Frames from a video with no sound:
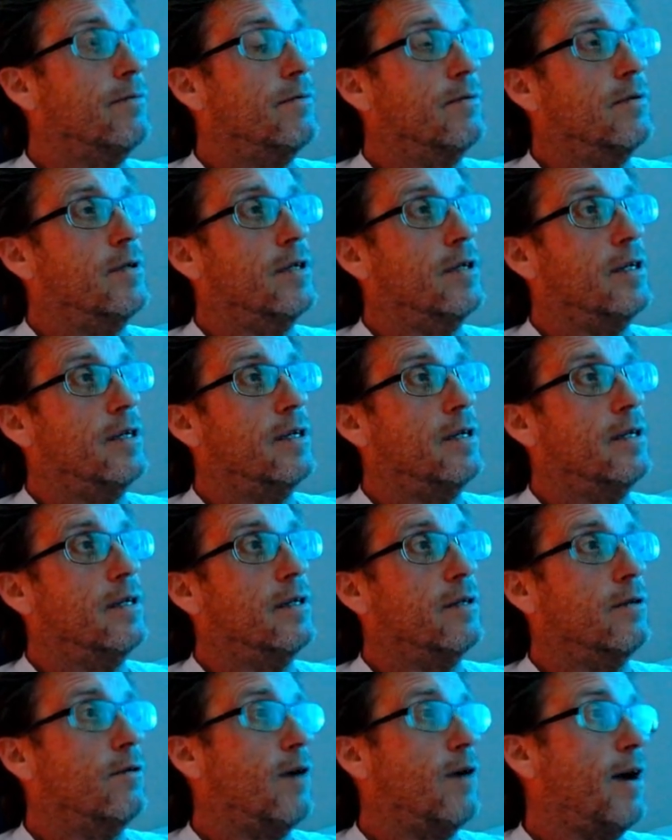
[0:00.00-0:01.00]
the
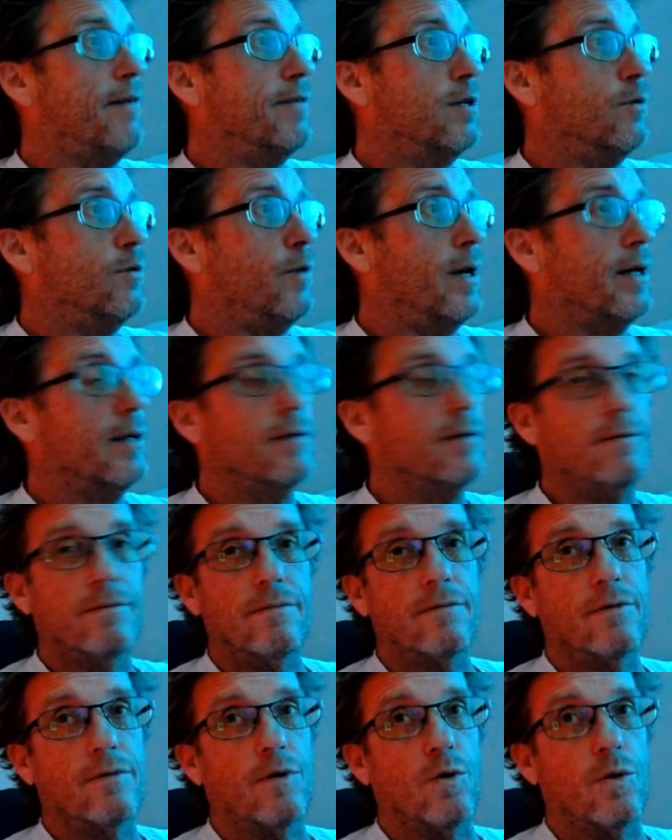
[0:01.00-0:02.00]
Gravity Well,
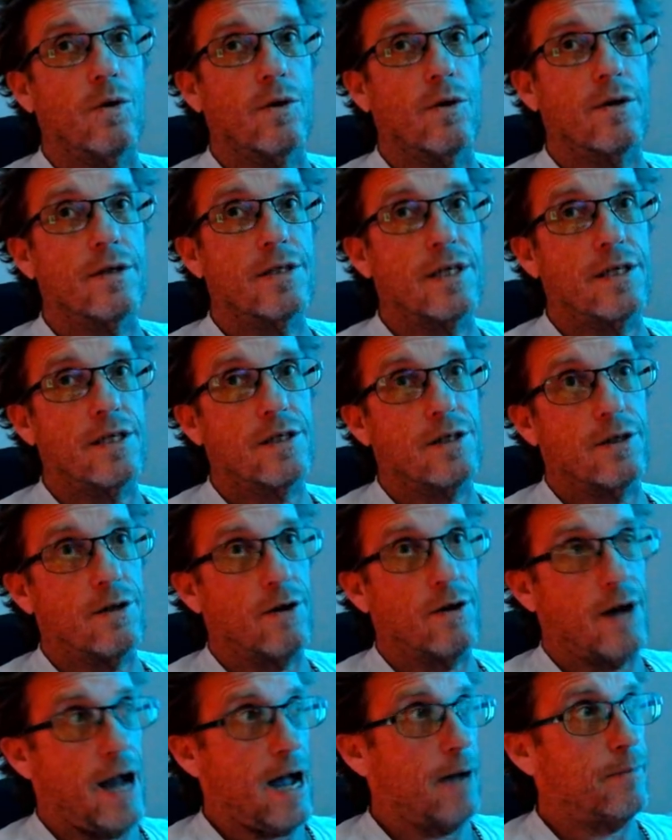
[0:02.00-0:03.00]
or essentially
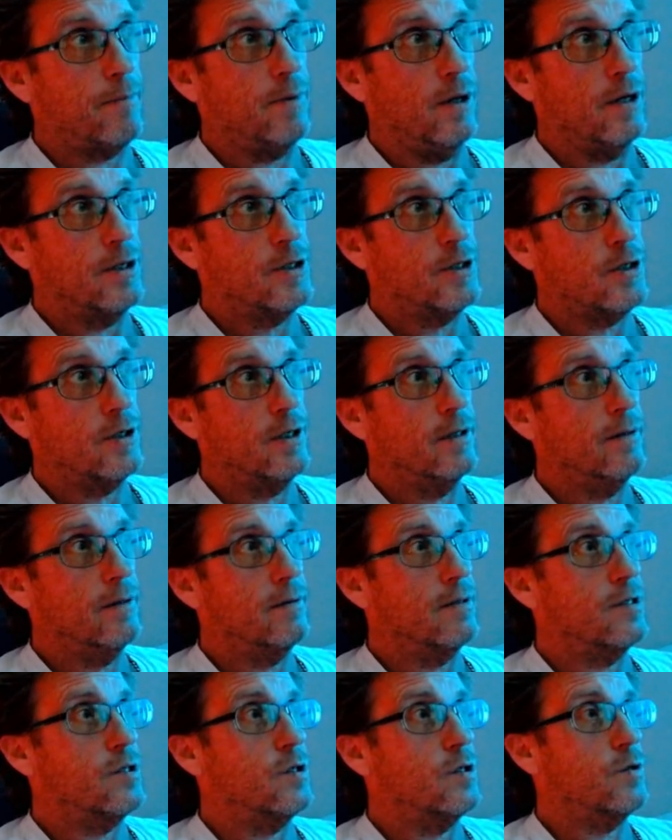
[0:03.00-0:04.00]
your app launcher.
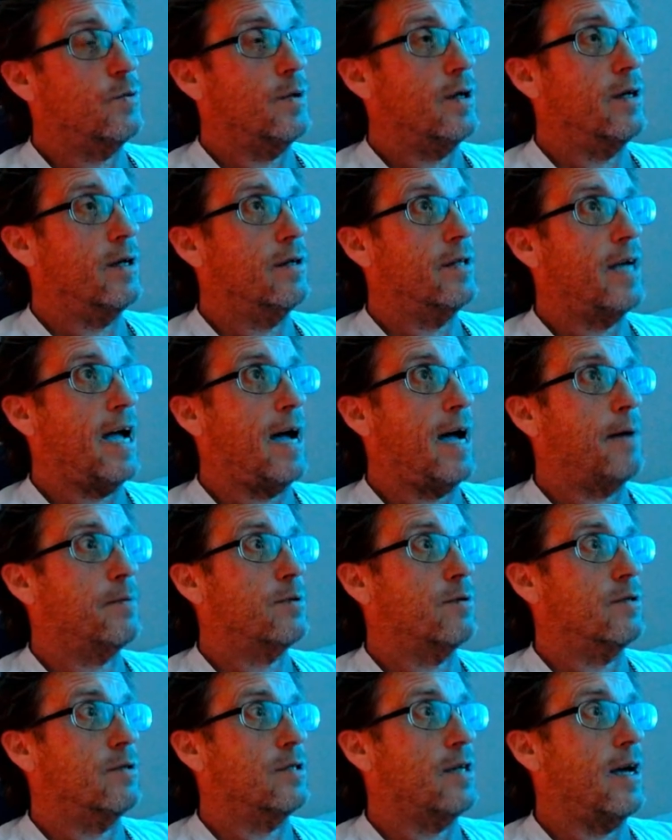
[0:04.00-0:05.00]
This is where the apps
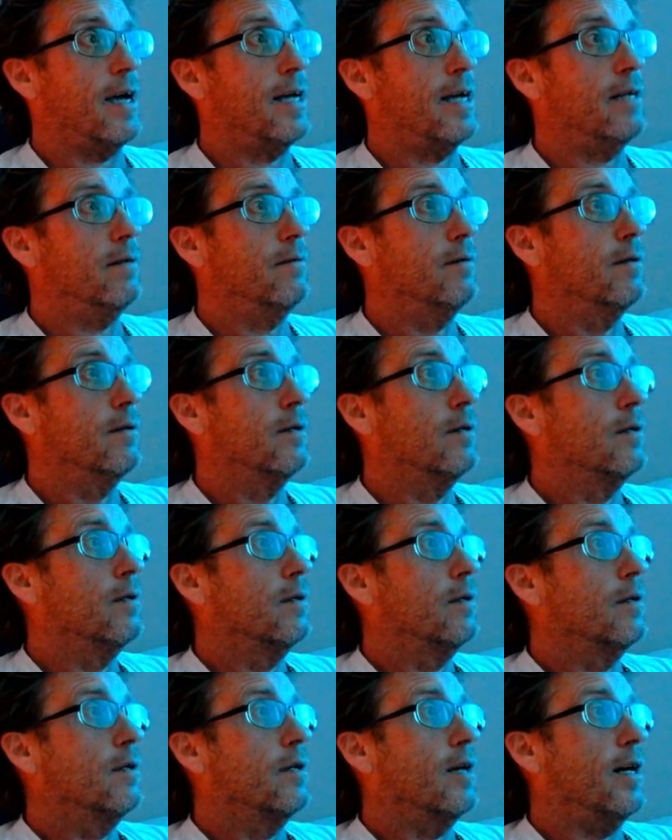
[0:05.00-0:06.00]
reside.
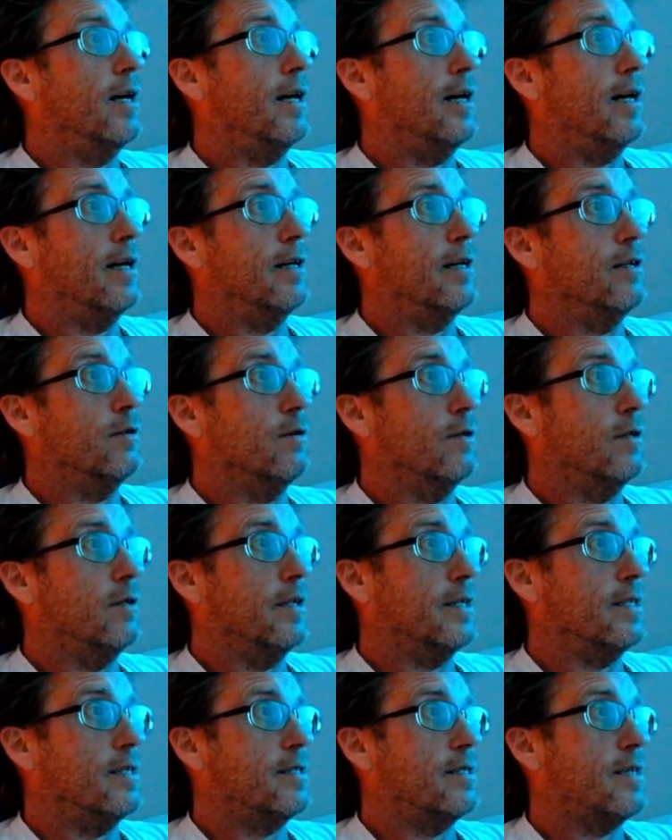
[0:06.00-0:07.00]
You can
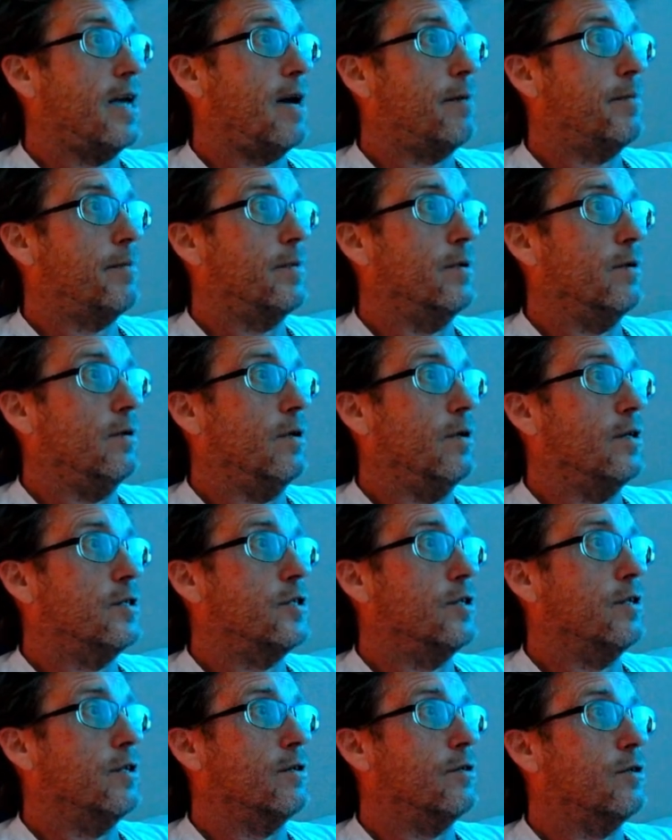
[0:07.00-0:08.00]
click this app and it'll launch
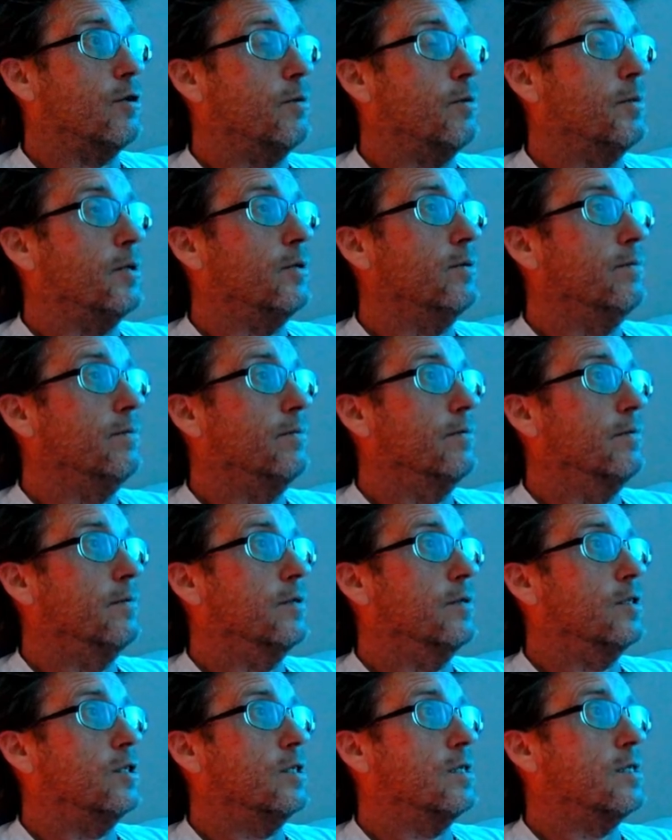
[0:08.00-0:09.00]
another terminal.
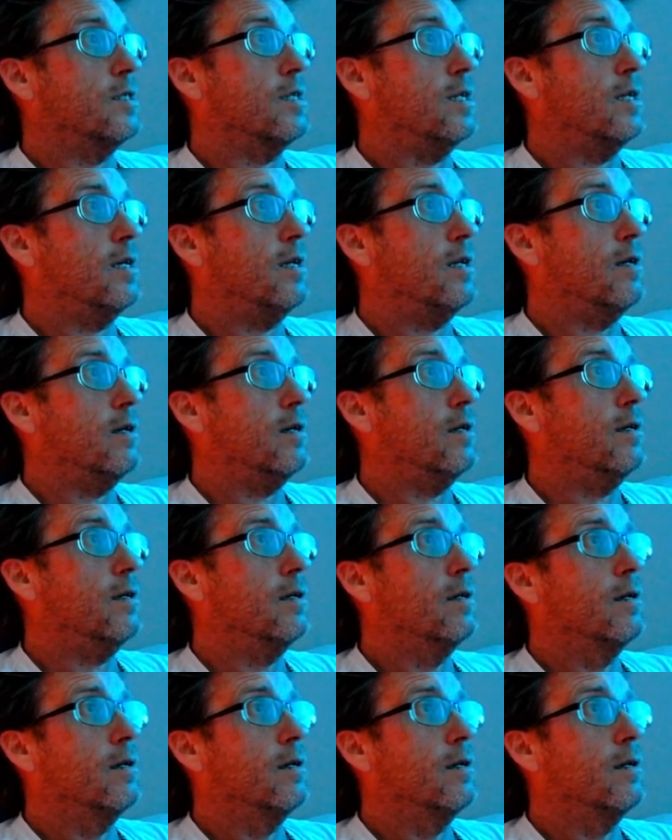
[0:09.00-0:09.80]
You can see here.